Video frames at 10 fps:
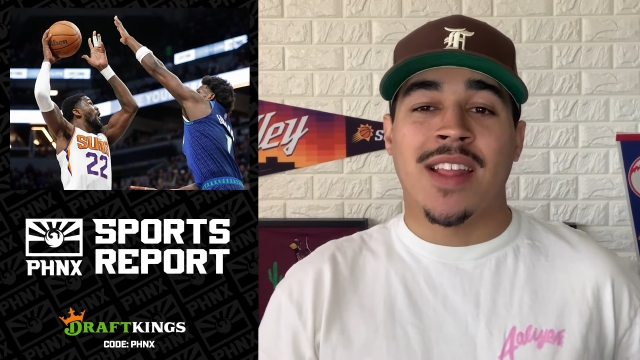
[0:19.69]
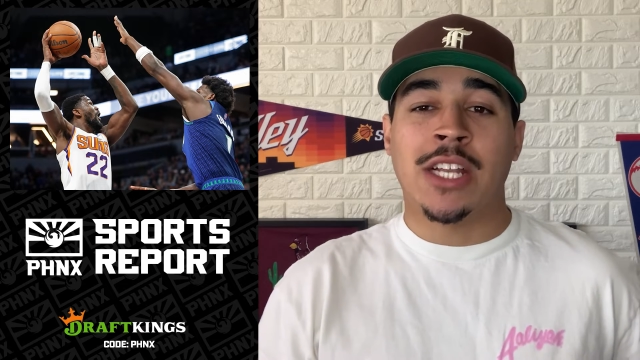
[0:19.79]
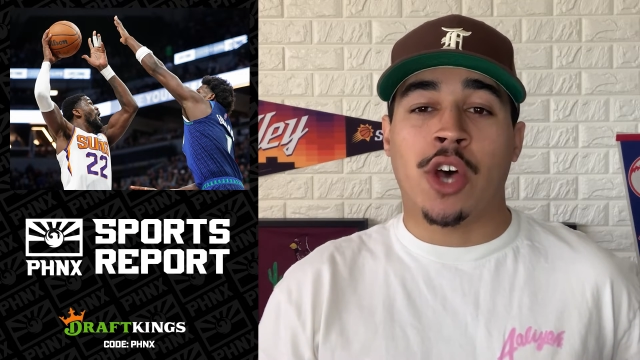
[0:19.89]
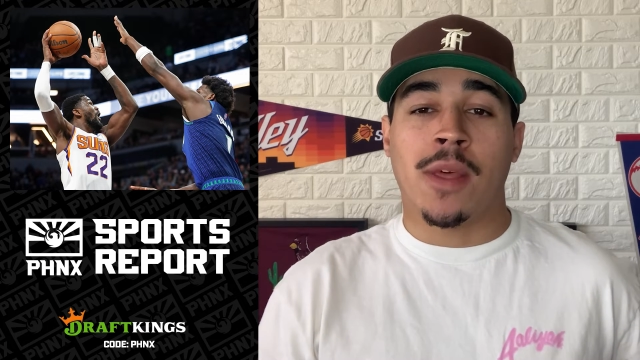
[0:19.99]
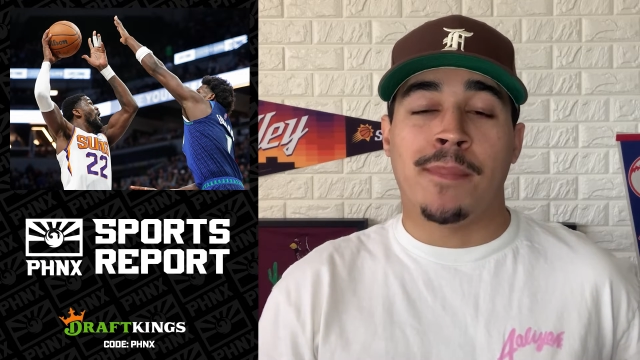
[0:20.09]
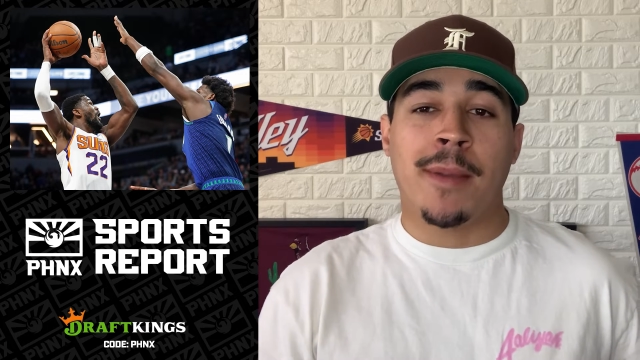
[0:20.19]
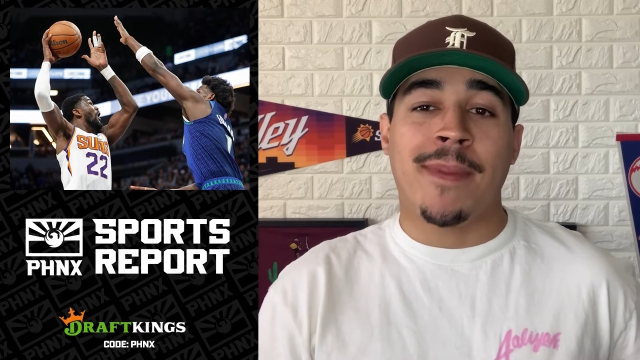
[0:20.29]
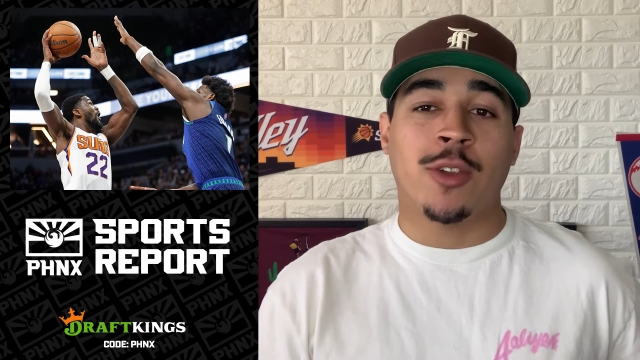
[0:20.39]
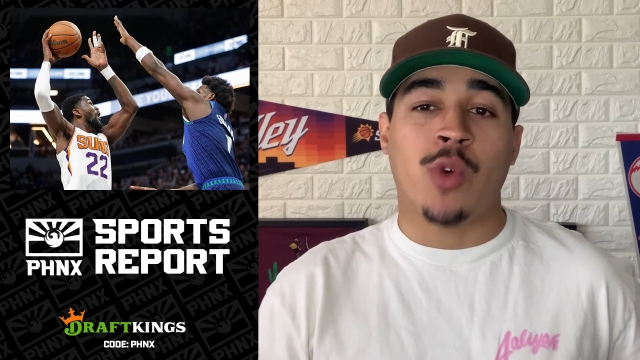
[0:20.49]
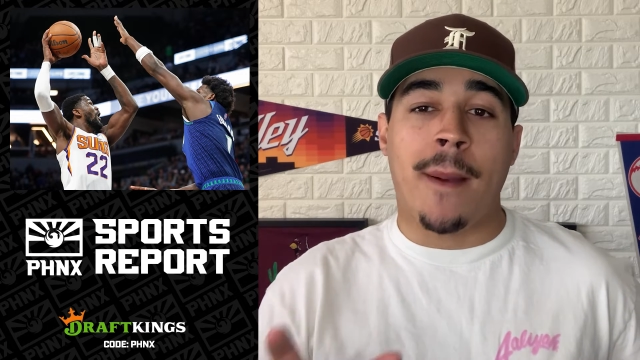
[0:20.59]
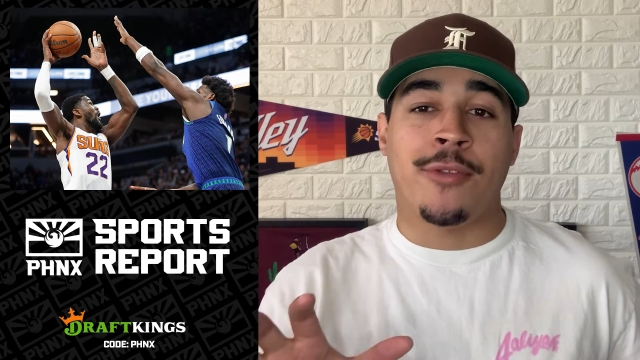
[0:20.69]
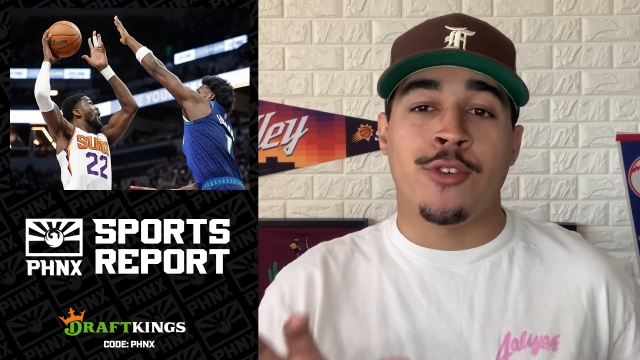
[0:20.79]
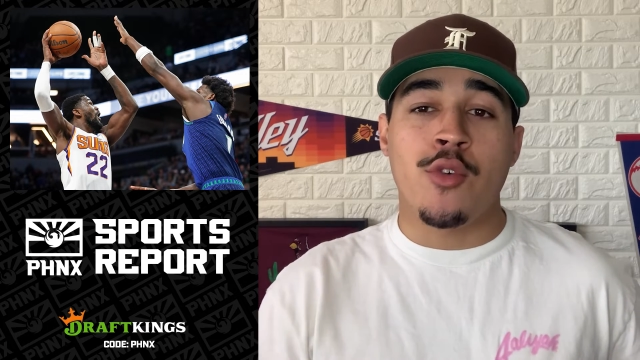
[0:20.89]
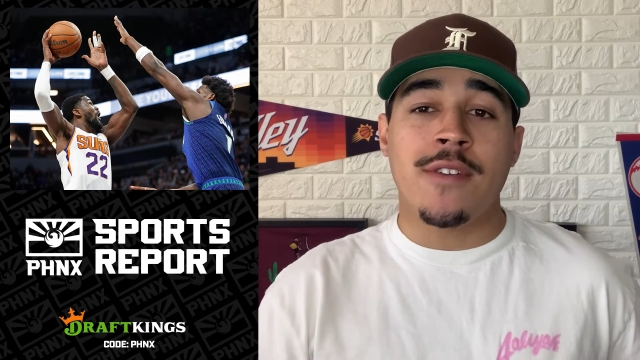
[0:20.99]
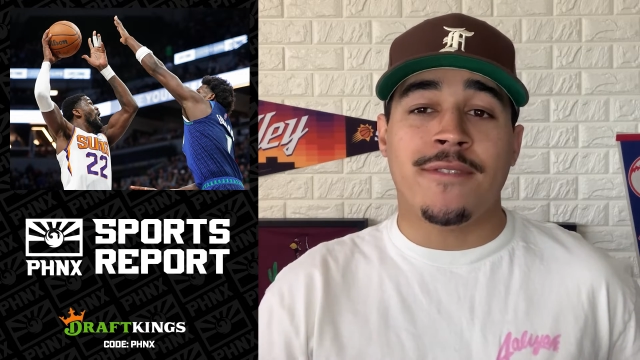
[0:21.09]
That saw the big man drop
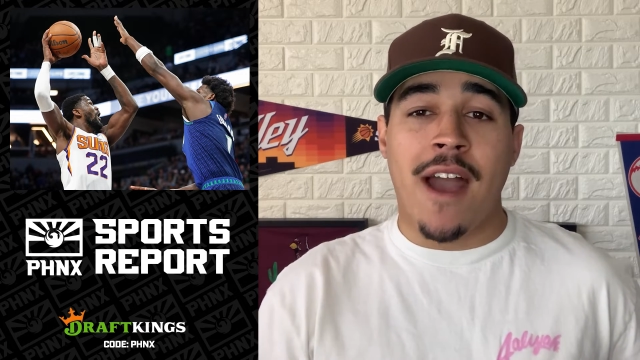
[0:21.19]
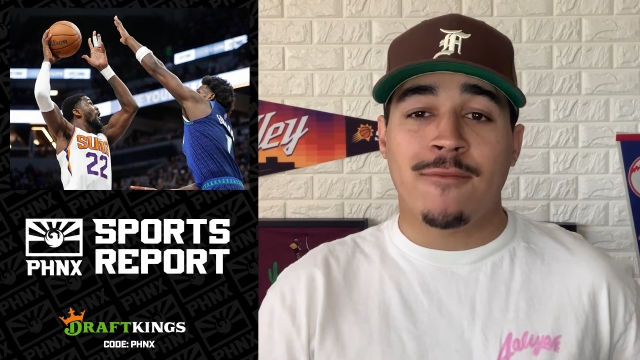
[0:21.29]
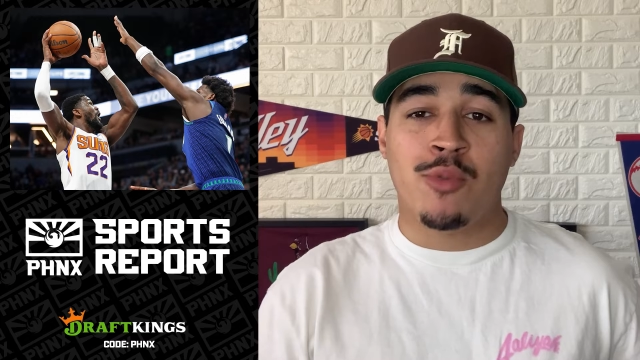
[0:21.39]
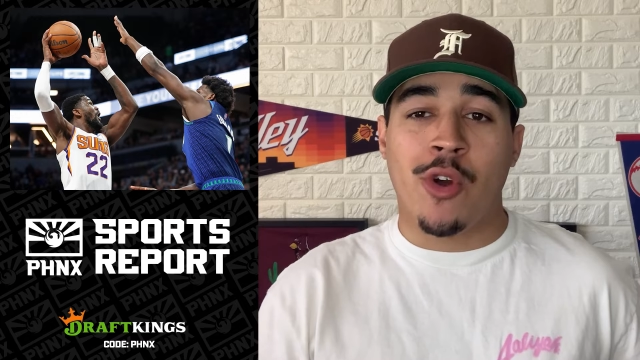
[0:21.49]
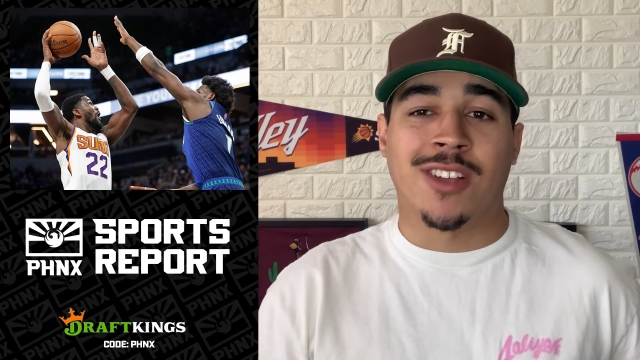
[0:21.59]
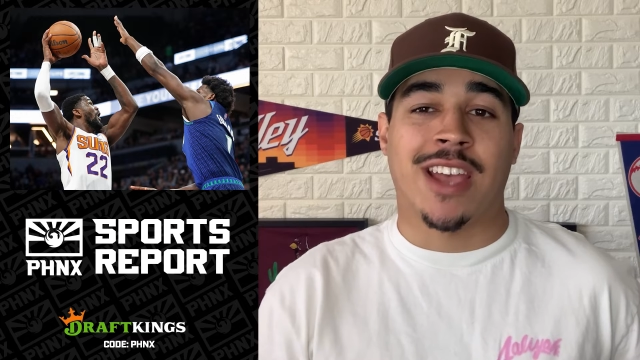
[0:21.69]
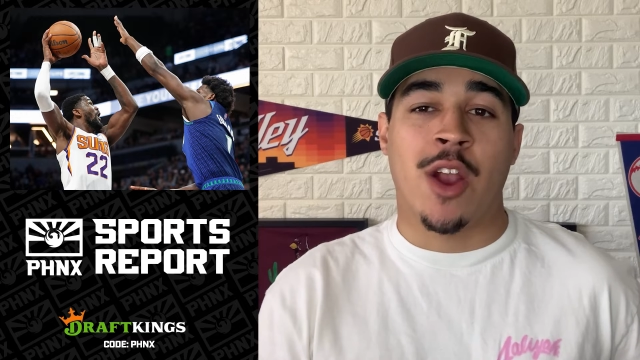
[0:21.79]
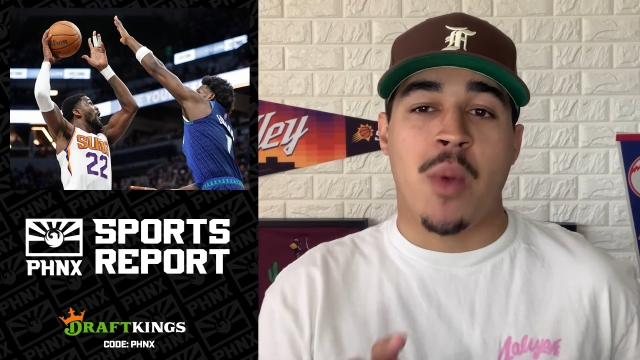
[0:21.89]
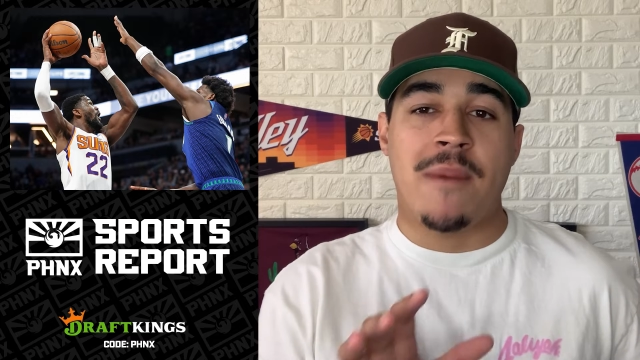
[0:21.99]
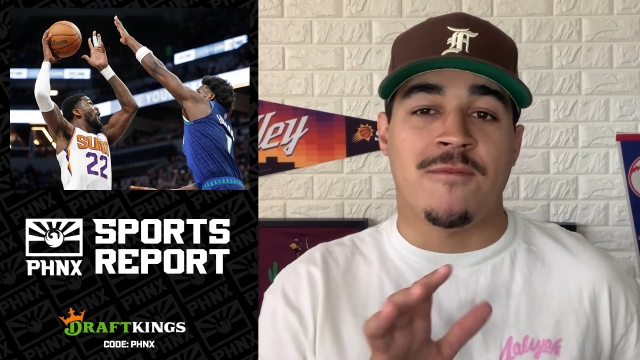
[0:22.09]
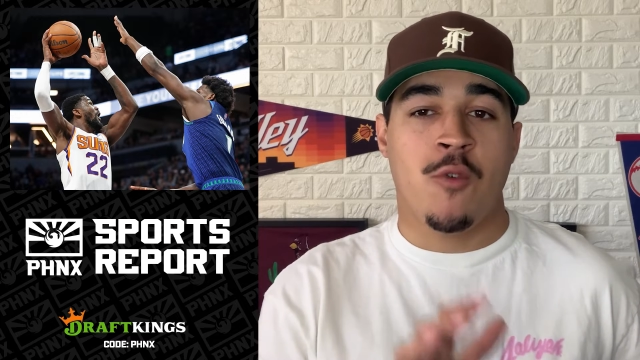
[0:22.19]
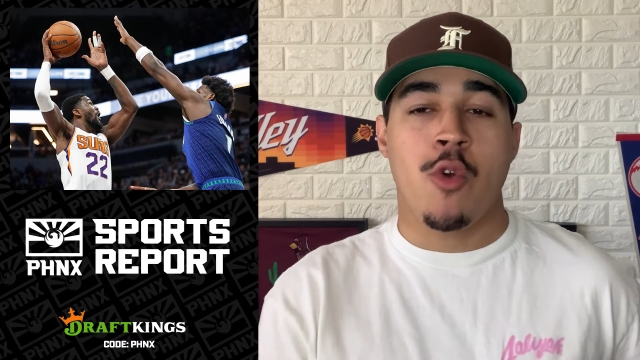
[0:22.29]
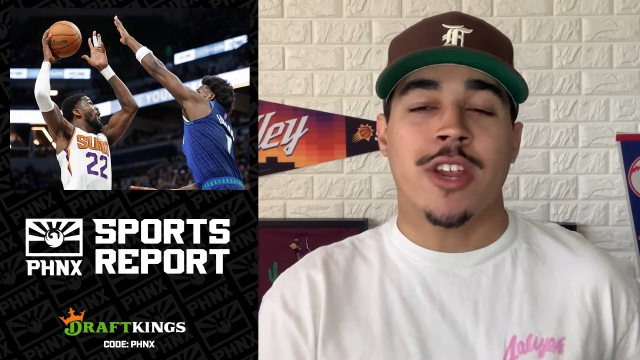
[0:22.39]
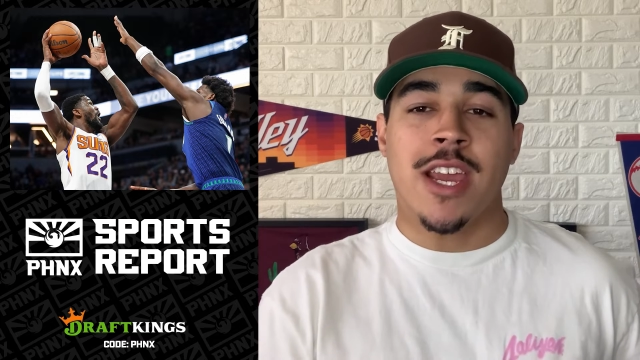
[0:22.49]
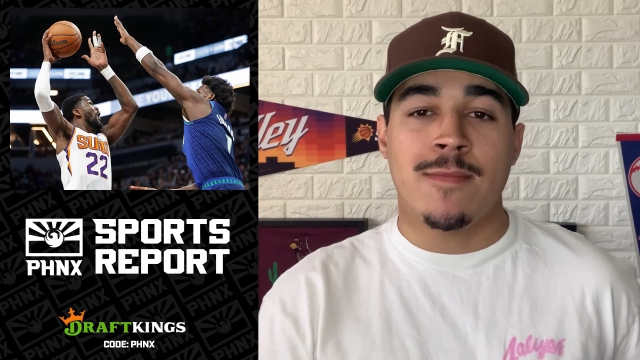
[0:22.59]
35 points and grab
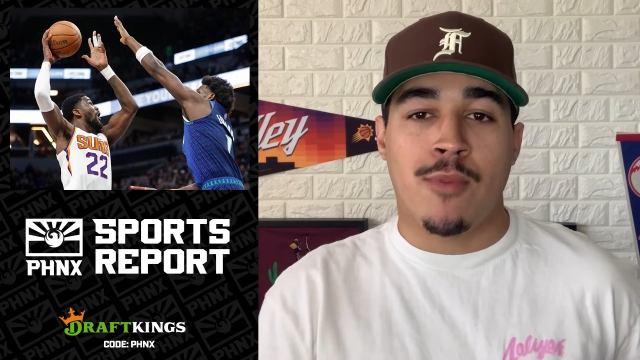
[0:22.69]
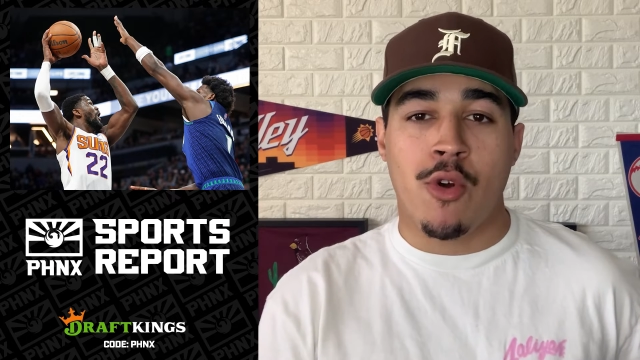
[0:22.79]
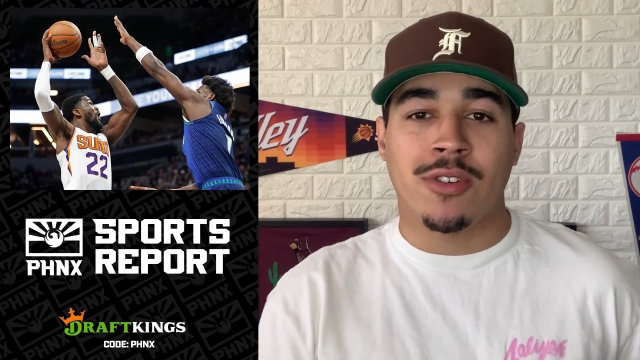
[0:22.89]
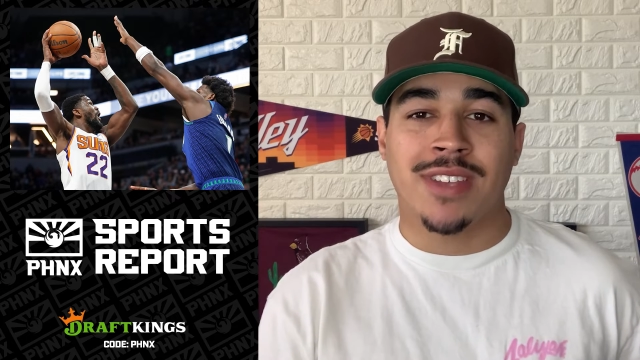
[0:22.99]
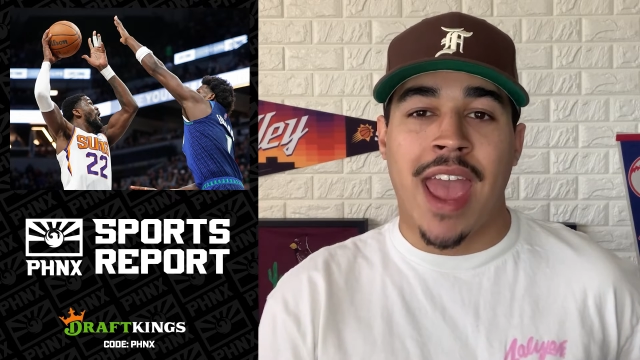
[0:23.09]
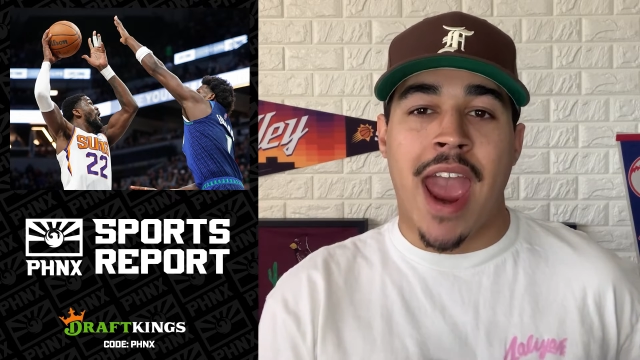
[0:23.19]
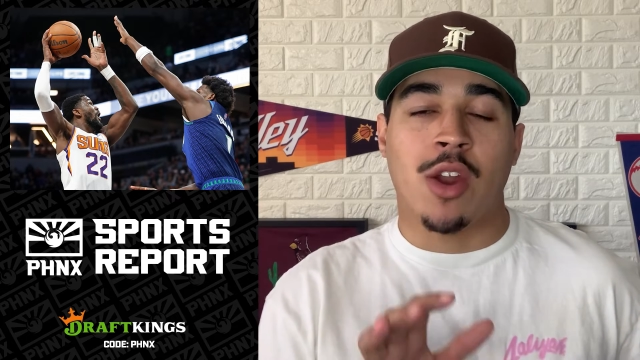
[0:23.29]
14 boards